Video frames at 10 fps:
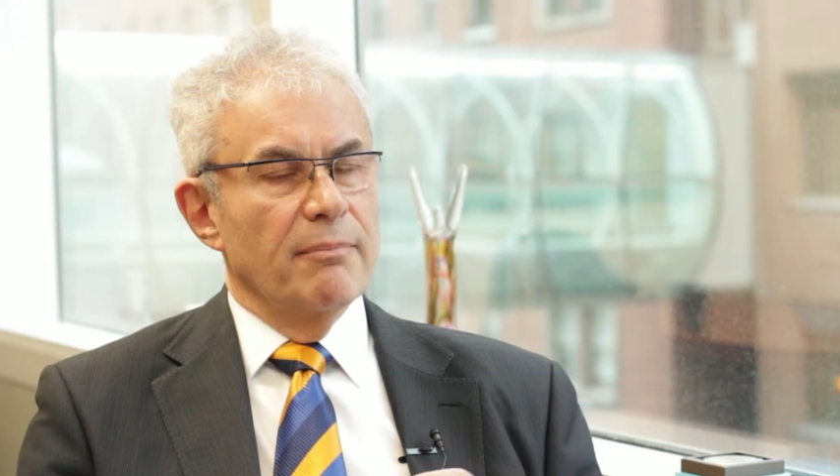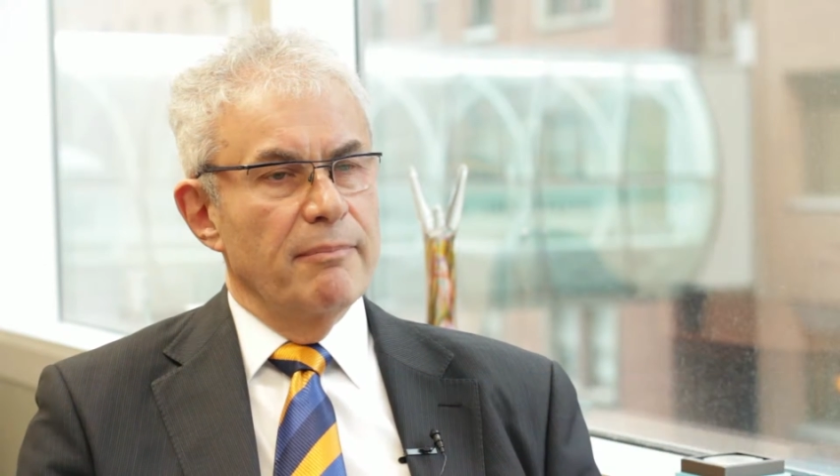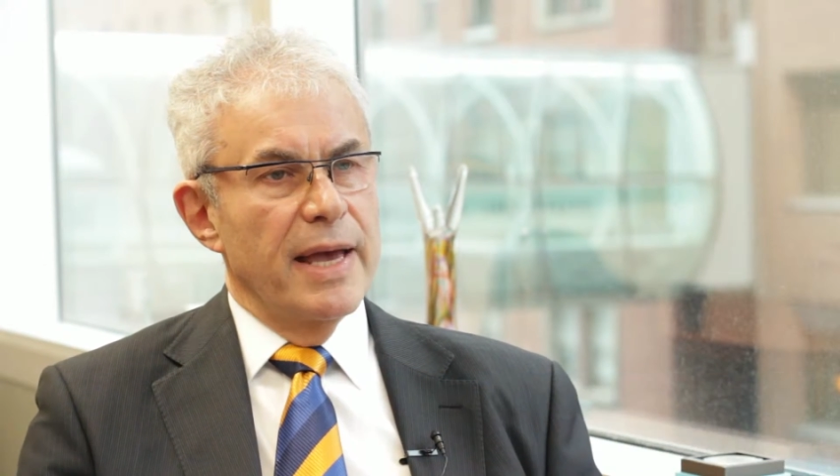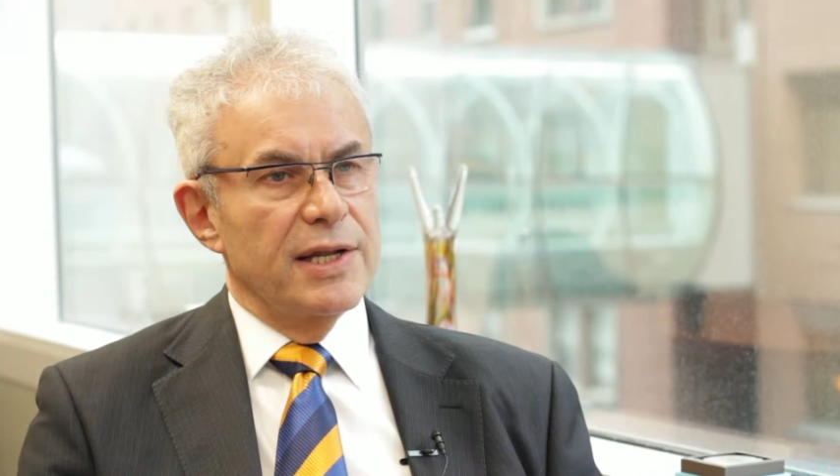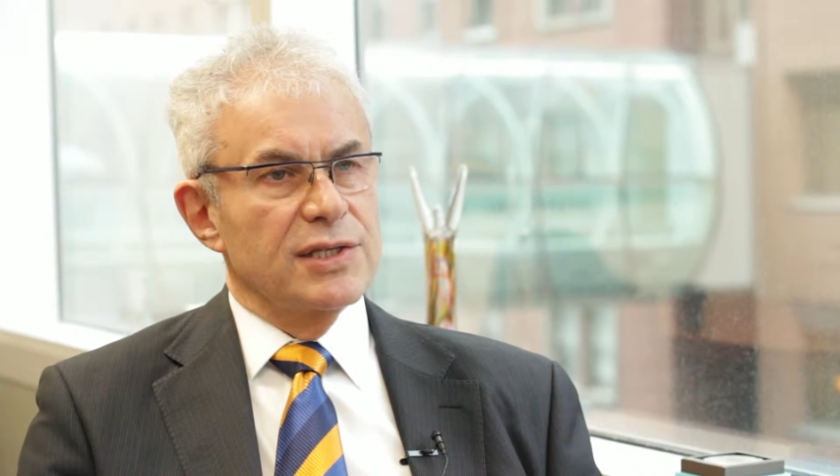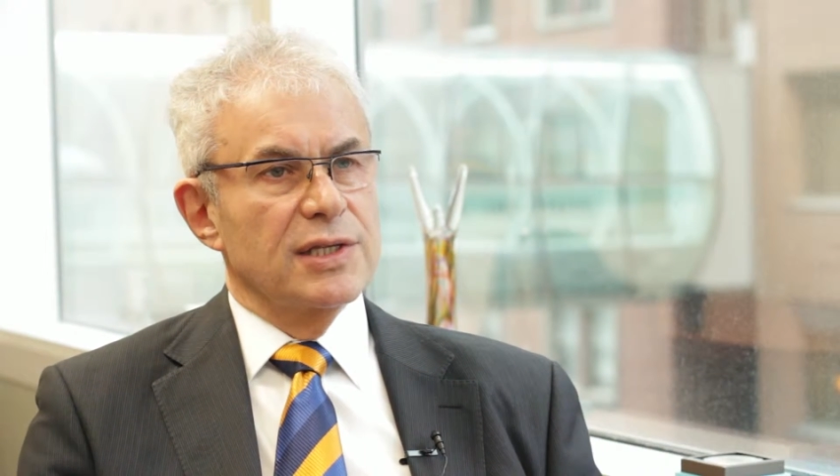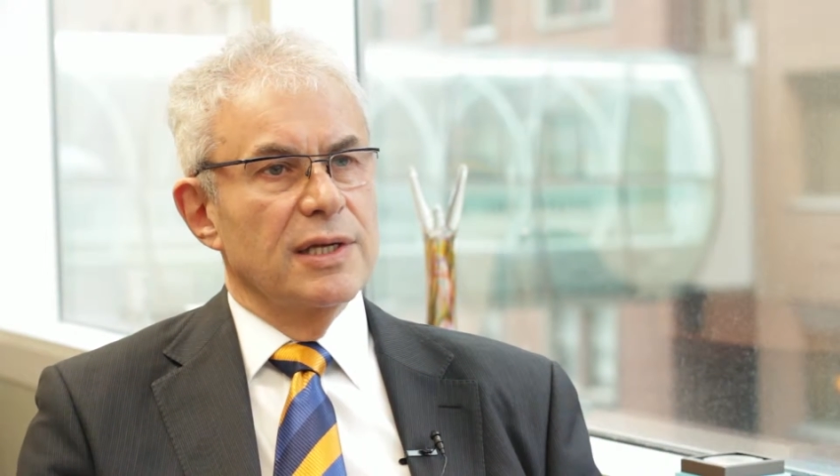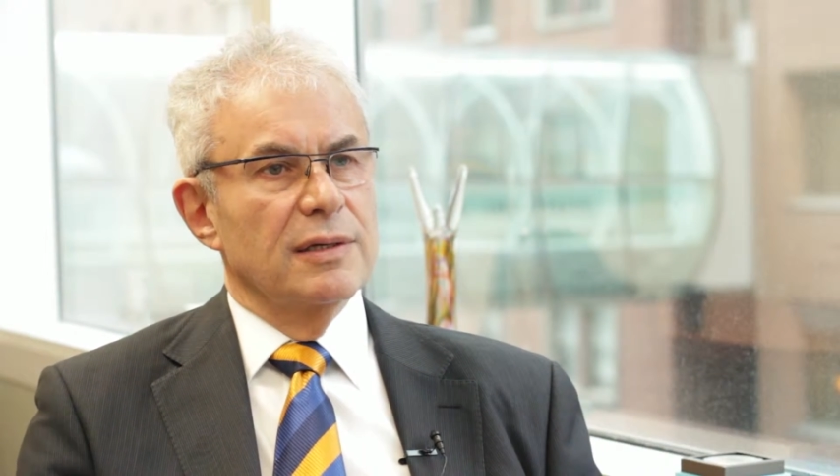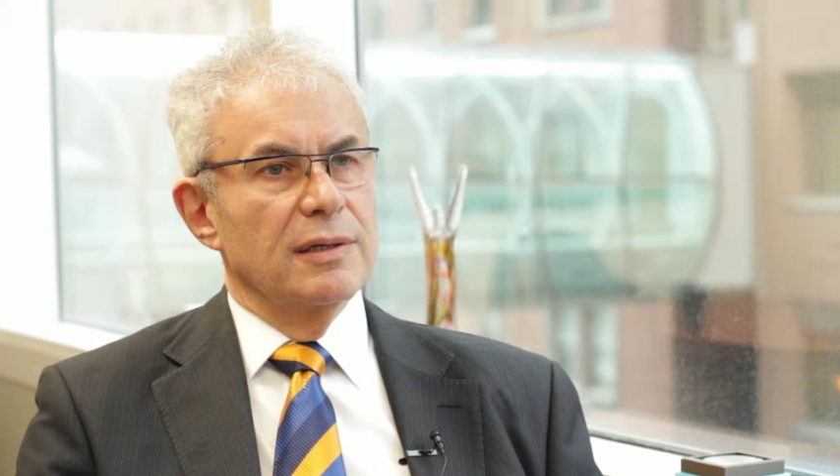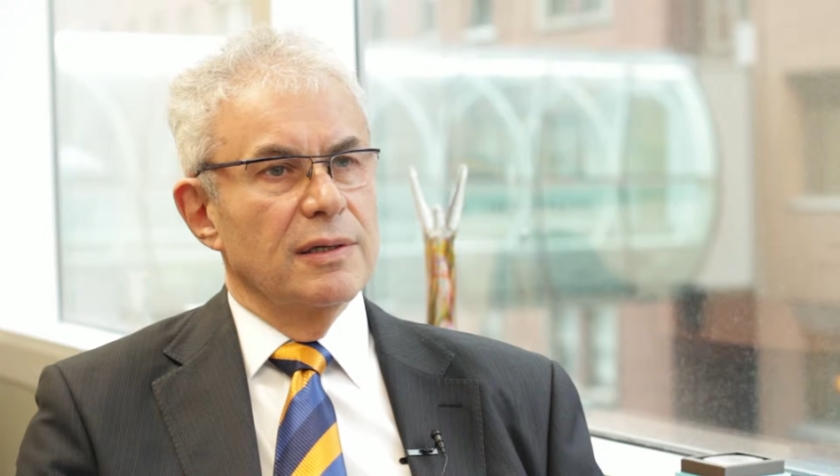
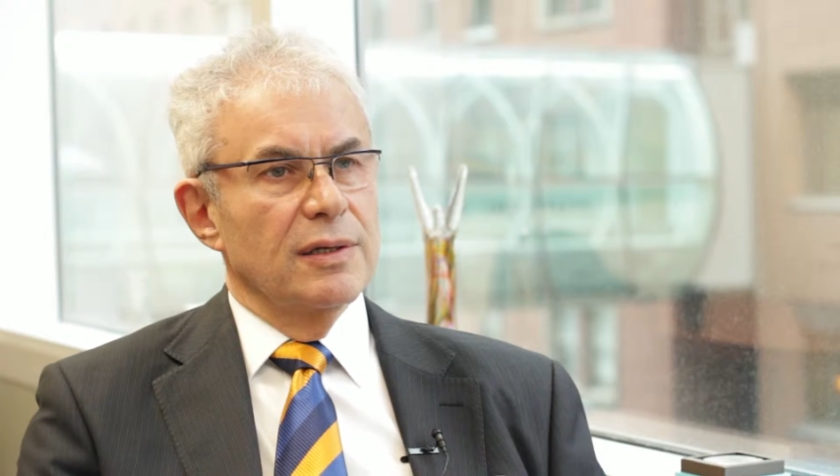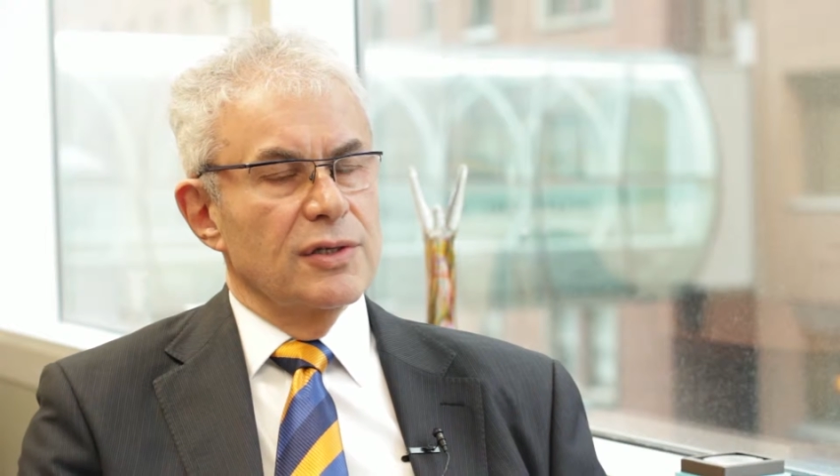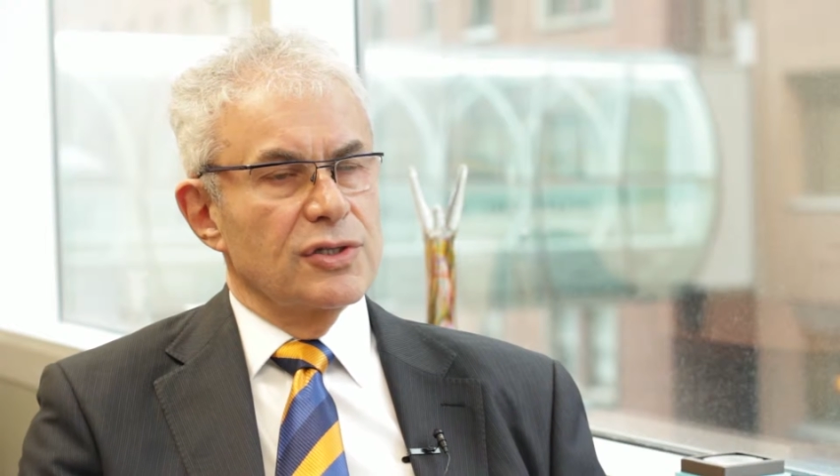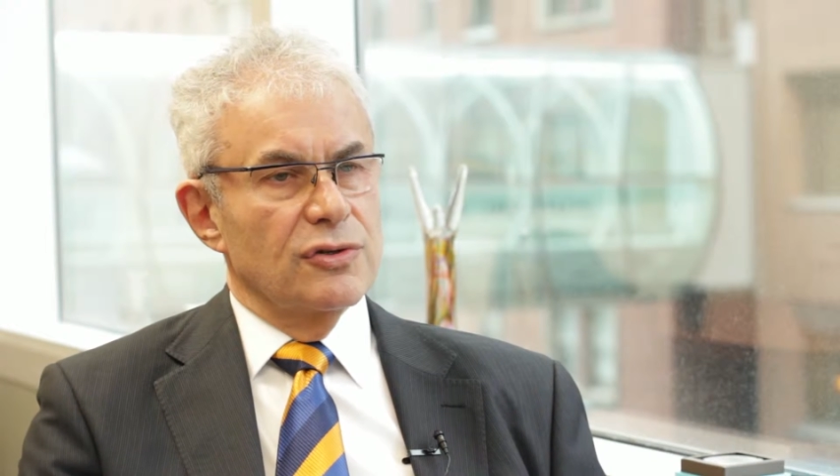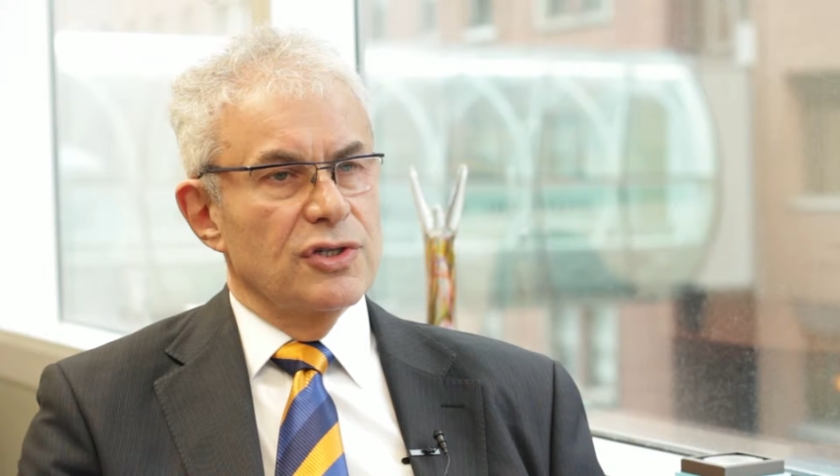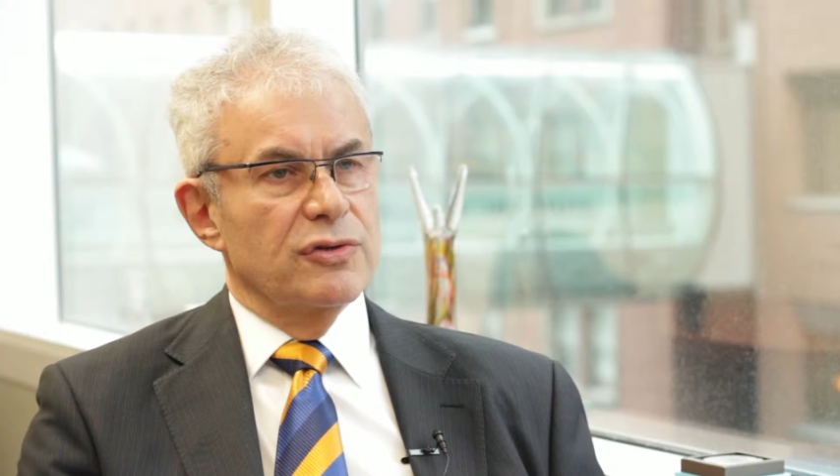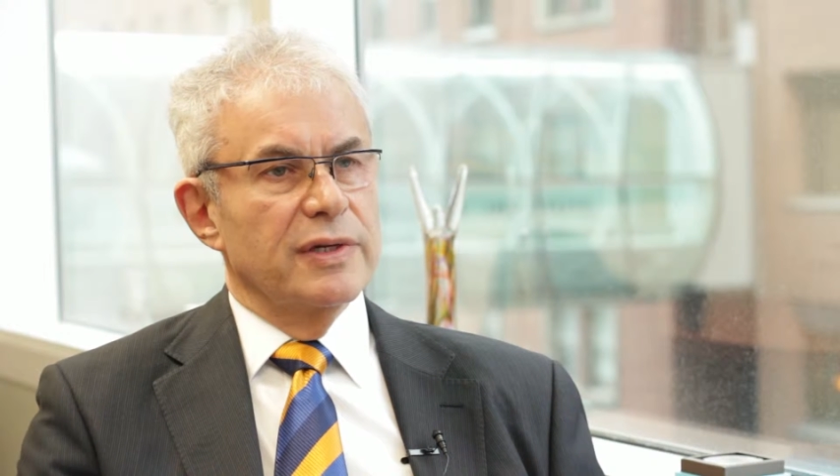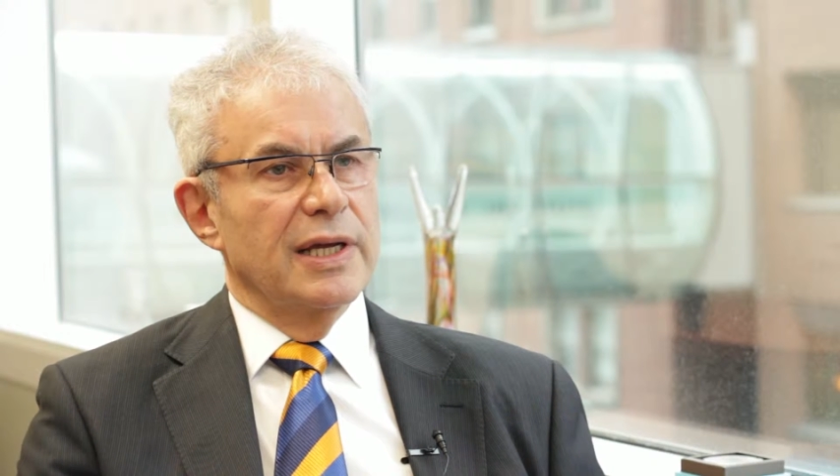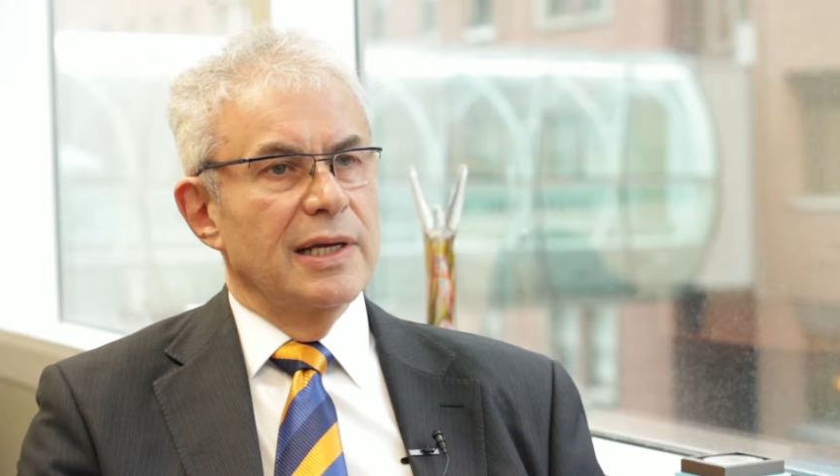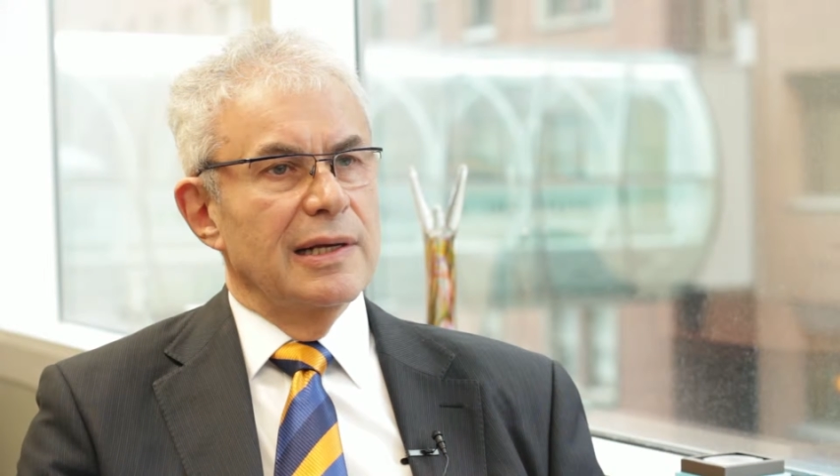medicine,
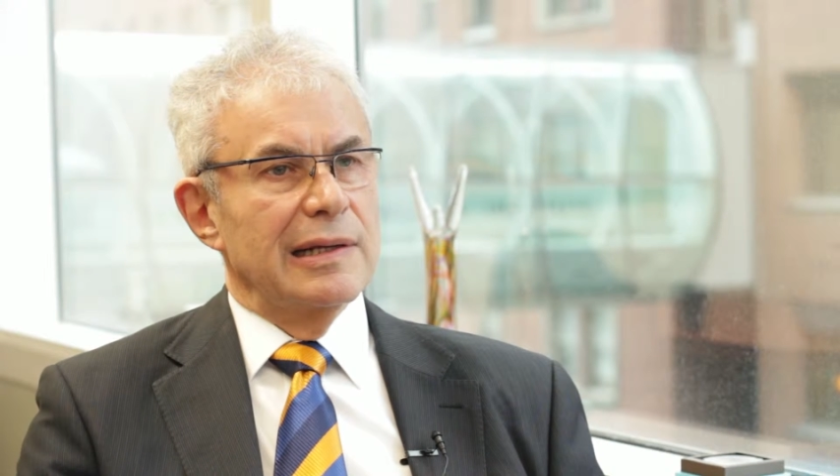surgery,